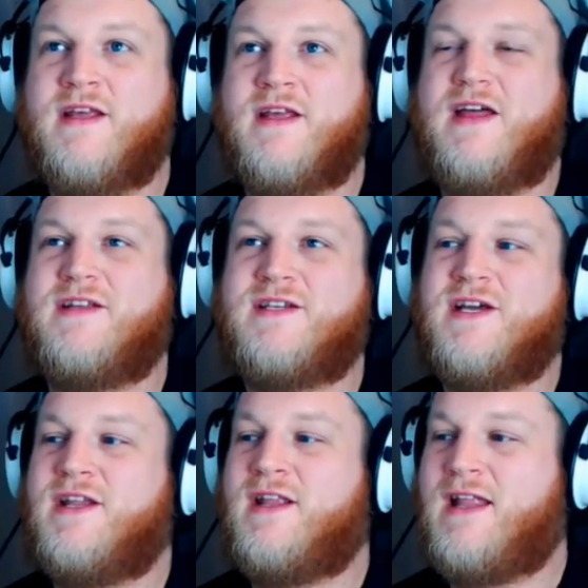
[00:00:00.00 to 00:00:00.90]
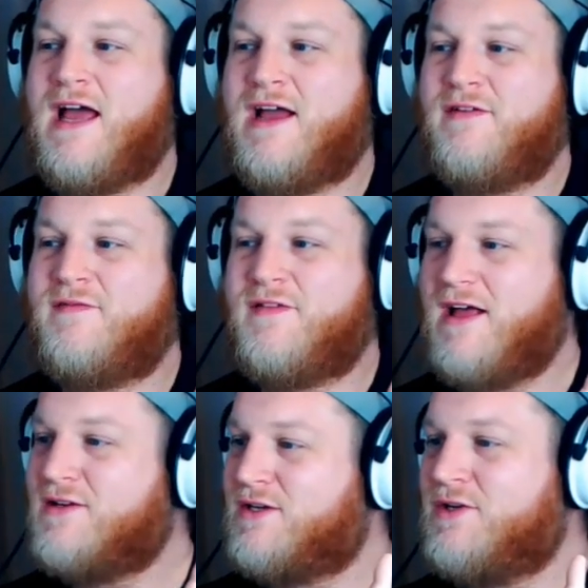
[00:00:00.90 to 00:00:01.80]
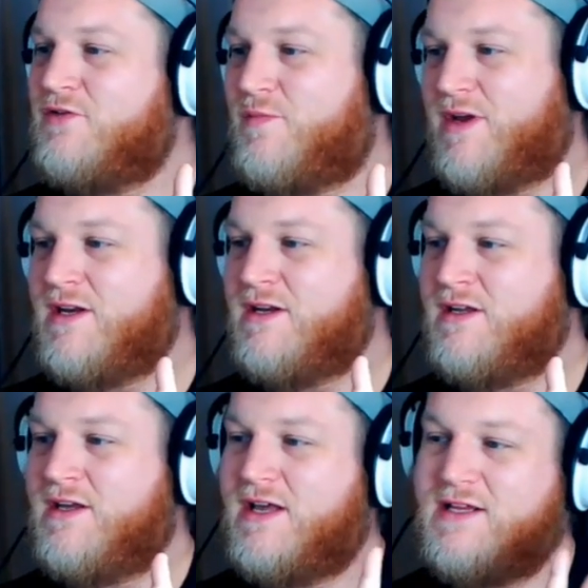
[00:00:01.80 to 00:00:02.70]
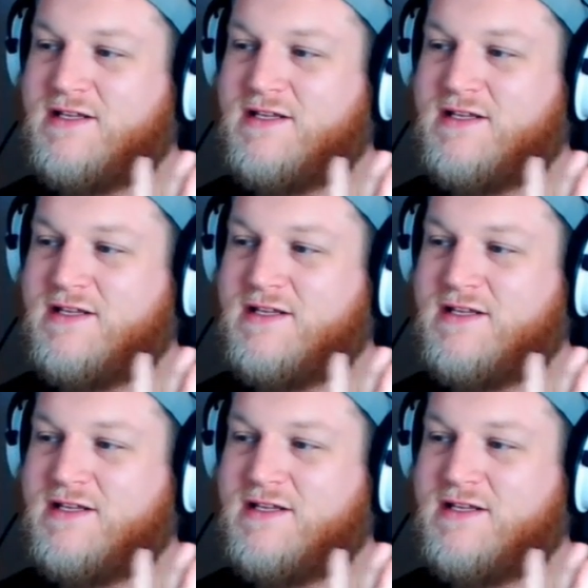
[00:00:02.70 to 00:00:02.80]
and you turn left. Elson, you've been? It's